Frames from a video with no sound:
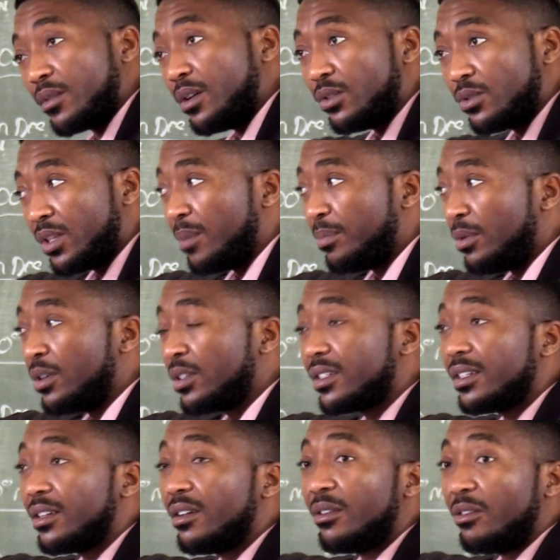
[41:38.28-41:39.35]
onto the board
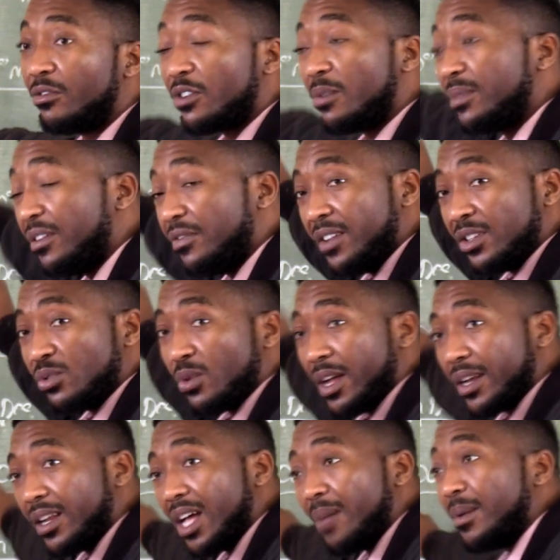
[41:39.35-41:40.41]
from the first
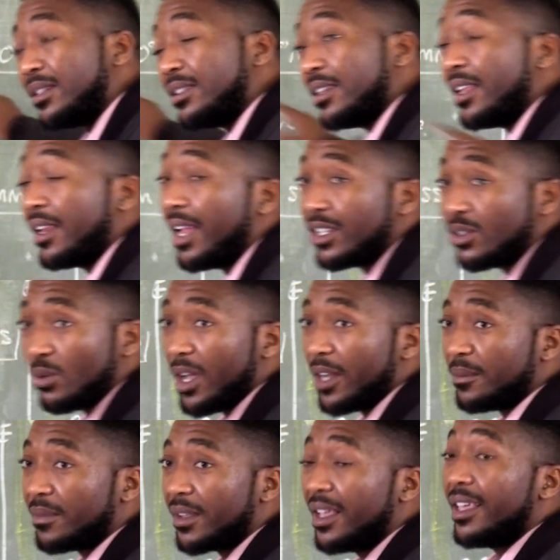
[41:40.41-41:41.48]
one up until the last one.
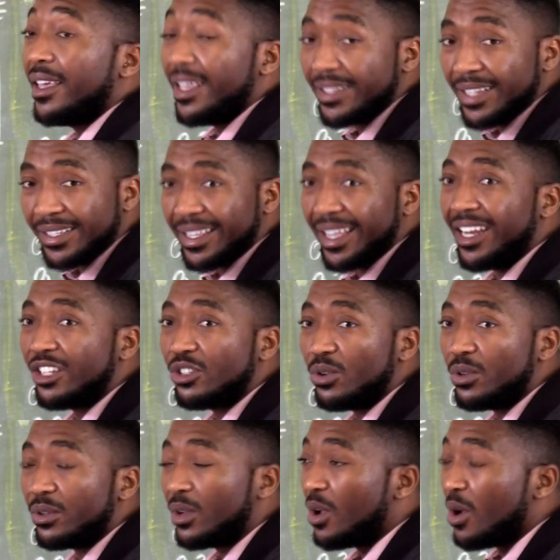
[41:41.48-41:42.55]
It's a
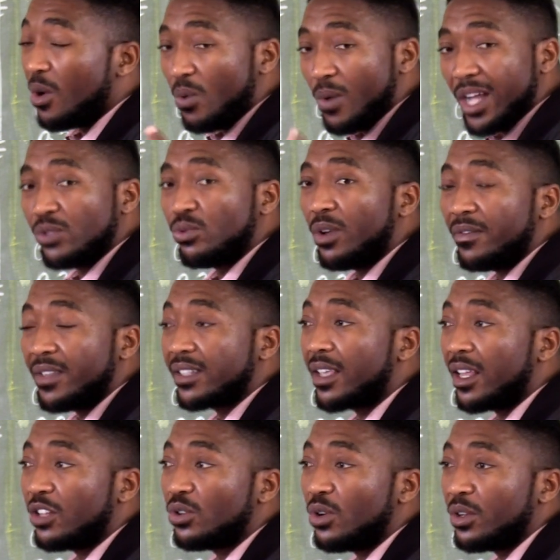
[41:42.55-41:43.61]
skeleton. Once we have the
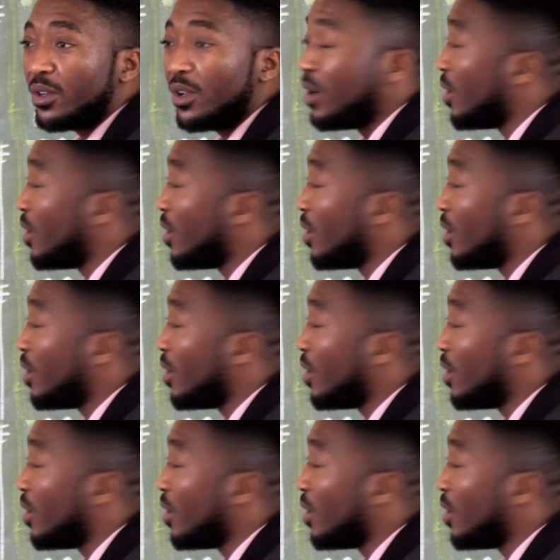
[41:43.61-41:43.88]
skeleton,